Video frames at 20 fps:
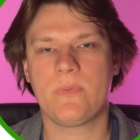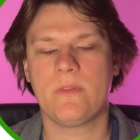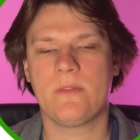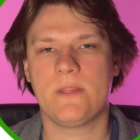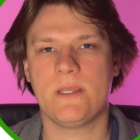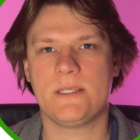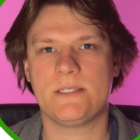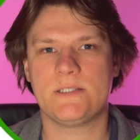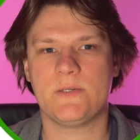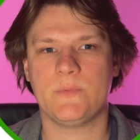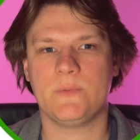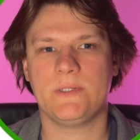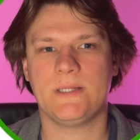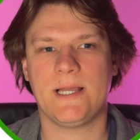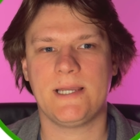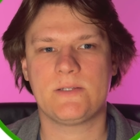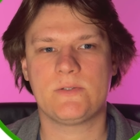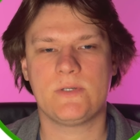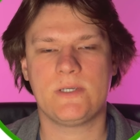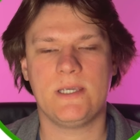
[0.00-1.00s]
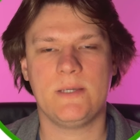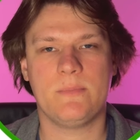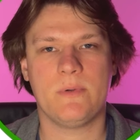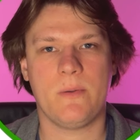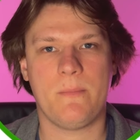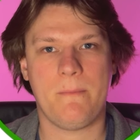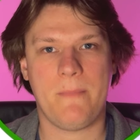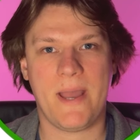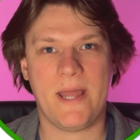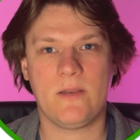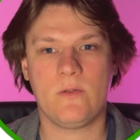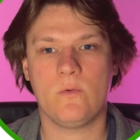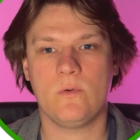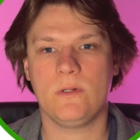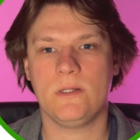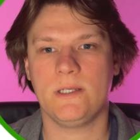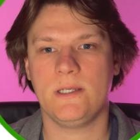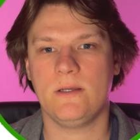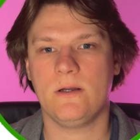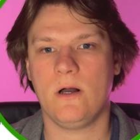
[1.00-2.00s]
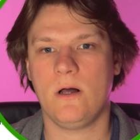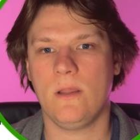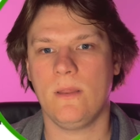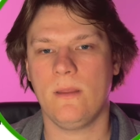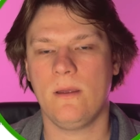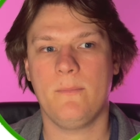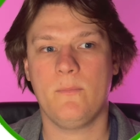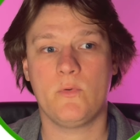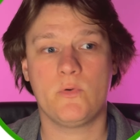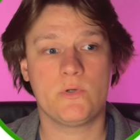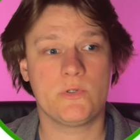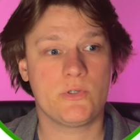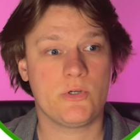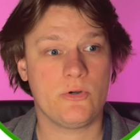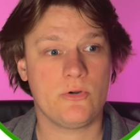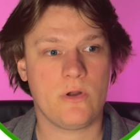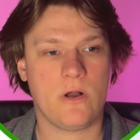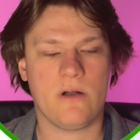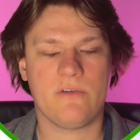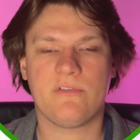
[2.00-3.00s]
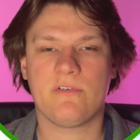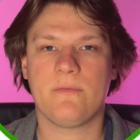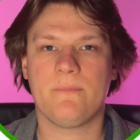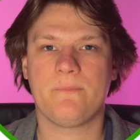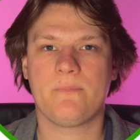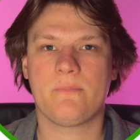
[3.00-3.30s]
things that we like to keep on manually on or turn off